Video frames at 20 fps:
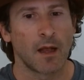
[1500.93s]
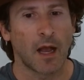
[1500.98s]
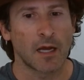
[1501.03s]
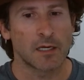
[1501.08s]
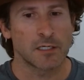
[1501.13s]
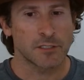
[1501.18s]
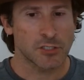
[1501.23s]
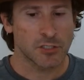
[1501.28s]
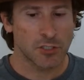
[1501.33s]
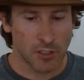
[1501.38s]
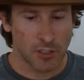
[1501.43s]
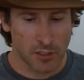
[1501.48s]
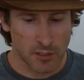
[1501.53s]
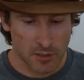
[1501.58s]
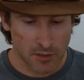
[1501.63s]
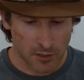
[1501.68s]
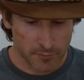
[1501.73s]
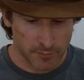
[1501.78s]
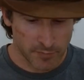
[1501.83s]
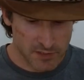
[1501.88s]
I started
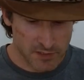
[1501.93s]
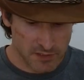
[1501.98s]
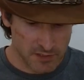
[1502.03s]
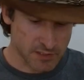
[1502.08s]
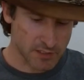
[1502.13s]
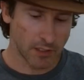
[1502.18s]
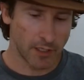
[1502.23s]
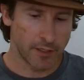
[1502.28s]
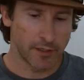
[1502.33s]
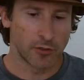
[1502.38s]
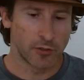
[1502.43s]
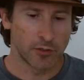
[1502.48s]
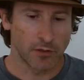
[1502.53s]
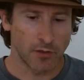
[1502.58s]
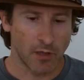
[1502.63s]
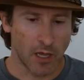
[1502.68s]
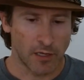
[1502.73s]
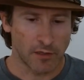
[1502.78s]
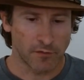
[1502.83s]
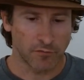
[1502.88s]
our business later in
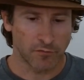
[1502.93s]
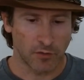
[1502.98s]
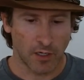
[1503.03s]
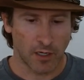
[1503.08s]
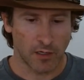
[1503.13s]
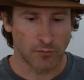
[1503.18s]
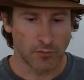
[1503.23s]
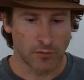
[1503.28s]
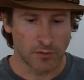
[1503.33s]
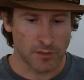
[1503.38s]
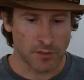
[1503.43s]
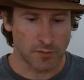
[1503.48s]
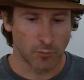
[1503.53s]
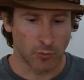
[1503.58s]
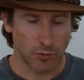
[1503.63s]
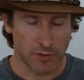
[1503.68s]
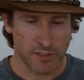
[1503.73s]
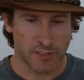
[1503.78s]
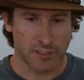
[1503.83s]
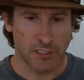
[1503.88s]
life when I was
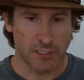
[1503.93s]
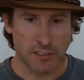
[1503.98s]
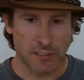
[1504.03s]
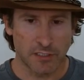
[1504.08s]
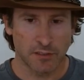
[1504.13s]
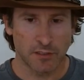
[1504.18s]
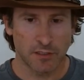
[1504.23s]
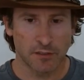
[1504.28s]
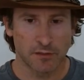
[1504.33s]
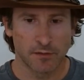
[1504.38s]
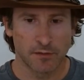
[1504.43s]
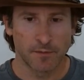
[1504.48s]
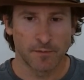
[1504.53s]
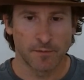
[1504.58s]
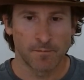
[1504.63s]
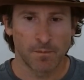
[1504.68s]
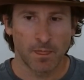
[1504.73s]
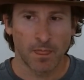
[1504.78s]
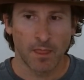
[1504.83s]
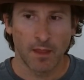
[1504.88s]
more seasoned,
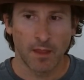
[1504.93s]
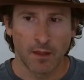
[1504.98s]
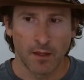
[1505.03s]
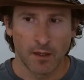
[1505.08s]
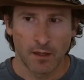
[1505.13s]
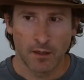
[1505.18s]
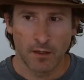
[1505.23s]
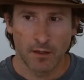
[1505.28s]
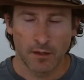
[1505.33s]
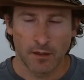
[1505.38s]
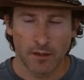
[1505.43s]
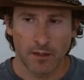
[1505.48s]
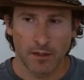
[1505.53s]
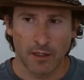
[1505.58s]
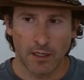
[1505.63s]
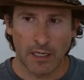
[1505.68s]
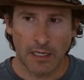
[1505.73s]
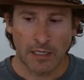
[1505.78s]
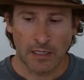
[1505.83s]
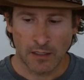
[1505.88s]

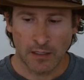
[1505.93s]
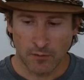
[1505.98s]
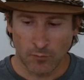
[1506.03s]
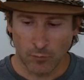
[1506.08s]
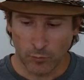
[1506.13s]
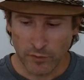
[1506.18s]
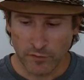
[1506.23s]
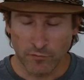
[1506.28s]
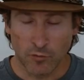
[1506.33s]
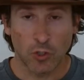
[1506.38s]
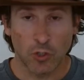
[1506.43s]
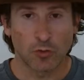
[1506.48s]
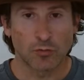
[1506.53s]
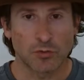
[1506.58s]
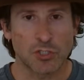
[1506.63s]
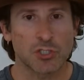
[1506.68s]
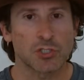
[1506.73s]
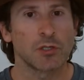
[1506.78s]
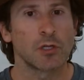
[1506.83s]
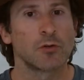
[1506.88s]
and we've grown
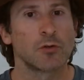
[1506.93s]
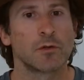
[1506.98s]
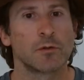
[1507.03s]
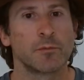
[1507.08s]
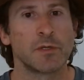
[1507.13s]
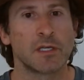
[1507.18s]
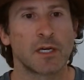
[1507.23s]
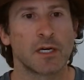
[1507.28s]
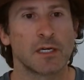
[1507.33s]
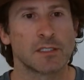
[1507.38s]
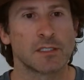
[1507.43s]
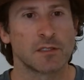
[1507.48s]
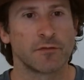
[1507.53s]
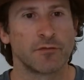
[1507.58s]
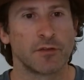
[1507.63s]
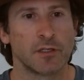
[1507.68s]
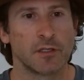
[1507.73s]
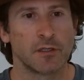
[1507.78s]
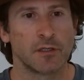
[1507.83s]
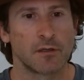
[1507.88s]
slower because of
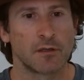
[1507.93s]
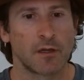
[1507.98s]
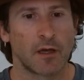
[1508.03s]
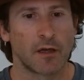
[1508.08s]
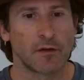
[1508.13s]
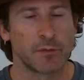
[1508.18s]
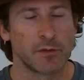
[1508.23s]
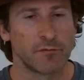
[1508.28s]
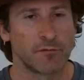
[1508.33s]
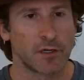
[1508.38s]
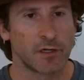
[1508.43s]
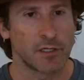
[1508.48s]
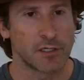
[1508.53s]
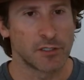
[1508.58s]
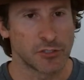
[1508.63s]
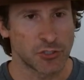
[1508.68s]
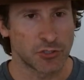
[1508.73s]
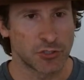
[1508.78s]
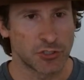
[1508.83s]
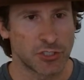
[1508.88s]
it. I've been very
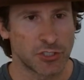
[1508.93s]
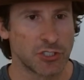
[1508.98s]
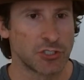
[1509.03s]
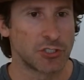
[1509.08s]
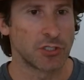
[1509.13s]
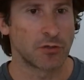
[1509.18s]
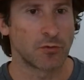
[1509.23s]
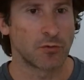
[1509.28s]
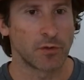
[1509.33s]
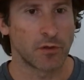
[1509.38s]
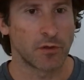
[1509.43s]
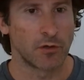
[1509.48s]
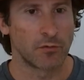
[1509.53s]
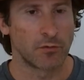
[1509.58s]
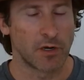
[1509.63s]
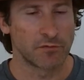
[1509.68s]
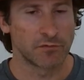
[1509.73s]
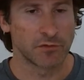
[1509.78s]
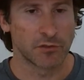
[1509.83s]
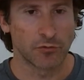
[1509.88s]
strategic with our
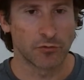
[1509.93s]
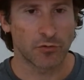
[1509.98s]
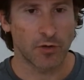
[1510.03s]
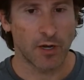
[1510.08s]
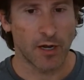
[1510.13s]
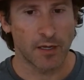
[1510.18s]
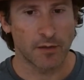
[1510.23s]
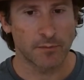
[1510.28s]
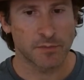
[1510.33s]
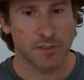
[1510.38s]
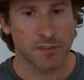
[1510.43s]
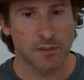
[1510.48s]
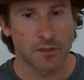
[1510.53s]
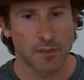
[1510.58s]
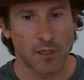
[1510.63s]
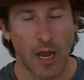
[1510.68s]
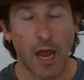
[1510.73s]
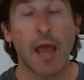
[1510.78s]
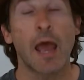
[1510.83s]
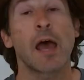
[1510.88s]
revenue grabs.
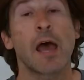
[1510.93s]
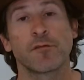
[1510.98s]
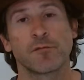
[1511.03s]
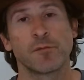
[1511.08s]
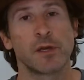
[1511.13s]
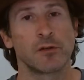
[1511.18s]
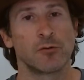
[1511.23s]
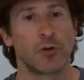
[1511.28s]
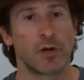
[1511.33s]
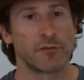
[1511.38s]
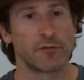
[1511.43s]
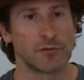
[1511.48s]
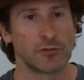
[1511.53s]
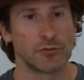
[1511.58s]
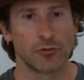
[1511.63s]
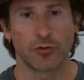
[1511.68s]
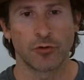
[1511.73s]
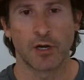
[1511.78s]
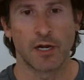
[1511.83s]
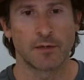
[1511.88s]
I have made revenue
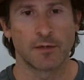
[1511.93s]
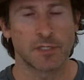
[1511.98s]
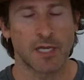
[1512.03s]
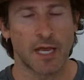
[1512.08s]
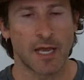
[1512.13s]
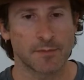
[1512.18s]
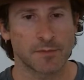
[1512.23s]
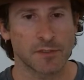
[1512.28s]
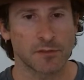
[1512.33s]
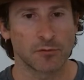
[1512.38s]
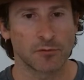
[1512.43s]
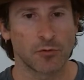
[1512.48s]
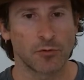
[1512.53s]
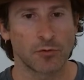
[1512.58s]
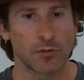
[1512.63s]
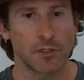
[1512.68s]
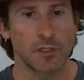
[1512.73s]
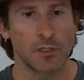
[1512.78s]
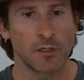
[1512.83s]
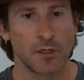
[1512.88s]
grabs,
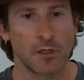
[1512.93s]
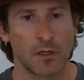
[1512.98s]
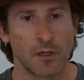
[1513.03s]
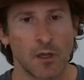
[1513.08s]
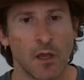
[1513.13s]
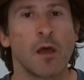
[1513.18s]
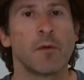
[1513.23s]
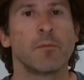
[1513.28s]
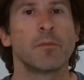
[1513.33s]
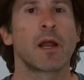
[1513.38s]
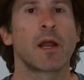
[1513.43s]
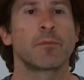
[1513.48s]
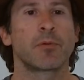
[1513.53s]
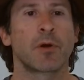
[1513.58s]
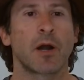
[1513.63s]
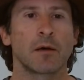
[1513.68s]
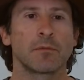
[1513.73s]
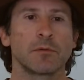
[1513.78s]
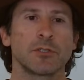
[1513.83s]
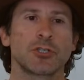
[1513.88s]
absolutely, but I
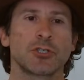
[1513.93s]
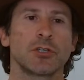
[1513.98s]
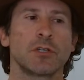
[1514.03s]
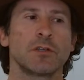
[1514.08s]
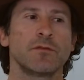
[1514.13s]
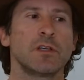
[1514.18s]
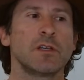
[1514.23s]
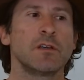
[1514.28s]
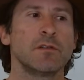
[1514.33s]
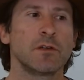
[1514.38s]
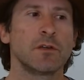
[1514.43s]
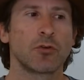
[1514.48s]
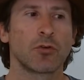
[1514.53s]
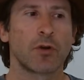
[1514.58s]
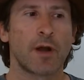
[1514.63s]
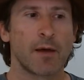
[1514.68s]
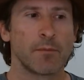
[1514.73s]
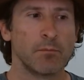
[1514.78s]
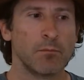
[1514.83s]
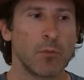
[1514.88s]
probably should have even
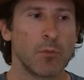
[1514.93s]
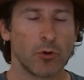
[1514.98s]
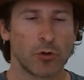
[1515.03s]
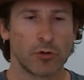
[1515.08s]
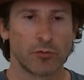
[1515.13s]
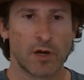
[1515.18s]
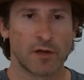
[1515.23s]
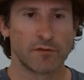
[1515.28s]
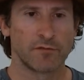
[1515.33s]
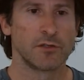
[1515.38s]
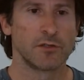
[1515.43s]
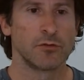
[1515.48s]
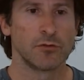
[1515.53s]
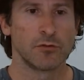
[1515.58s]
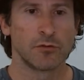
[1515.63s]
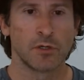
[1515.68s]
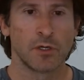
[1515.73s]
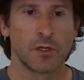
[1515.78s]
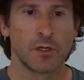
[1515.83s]
grabbed more revenue,